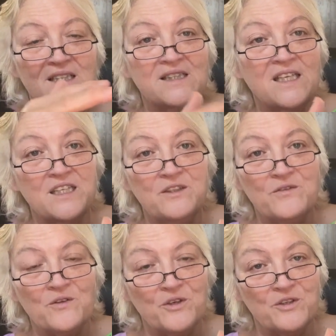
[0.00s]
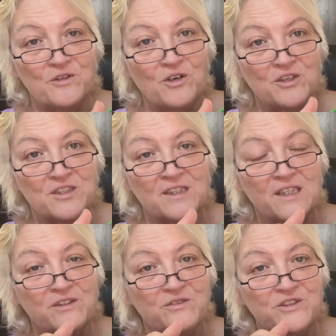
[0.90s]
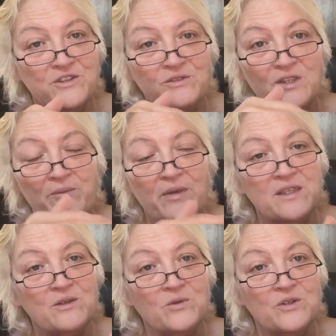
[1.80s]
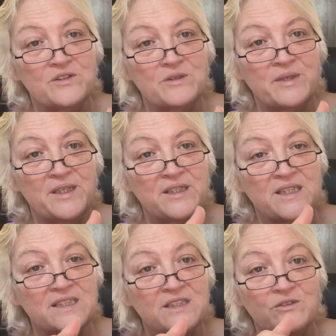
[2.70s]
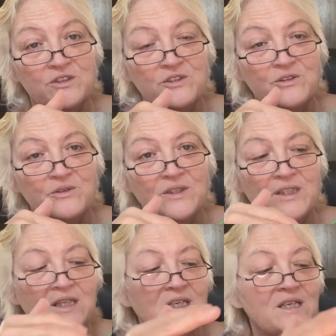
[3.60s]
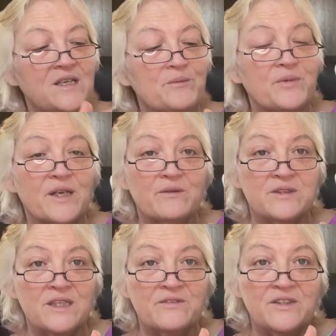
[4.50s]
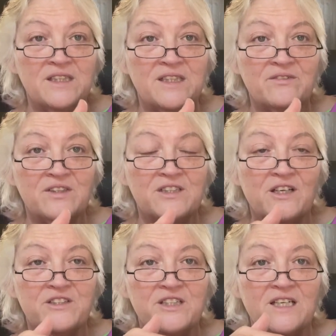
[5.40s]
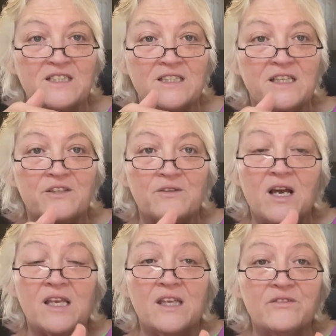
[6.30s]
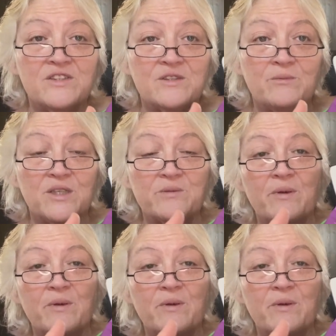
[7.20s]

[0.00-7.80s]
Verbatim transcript: Thank you for all your cards and letters too. They meant the world to me and they still do. But I will definitely, definitely talk to you guys later. I love you so much.